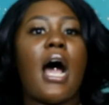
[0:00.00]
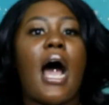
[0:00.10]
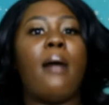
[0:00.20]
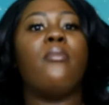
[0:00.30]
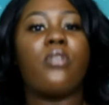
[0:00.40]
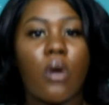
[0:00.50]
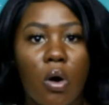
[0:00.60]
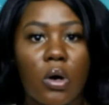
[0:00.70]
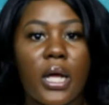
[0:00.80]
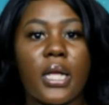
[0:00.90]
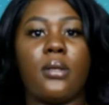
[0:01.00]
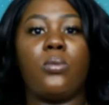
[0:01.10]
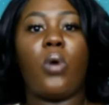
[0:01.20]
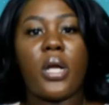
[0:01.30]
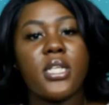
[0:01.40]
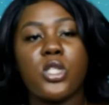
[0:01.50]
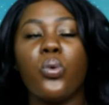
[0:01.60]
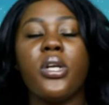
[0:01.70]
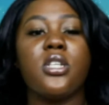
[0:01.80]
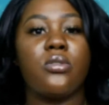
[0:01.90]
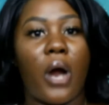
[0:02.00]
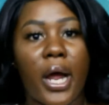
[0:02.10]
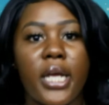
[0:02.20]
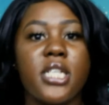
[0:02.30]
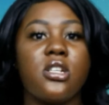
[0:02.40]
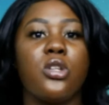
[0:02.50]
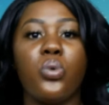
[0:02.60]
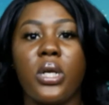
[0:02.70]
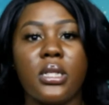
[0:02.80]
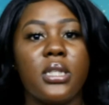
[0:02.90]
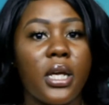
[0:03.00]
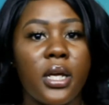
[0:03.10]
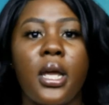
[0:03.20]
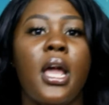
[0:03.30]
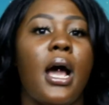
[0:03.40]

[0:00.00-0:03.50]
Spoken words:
I'm wrong, and what he's doing is right. He's not doing anything.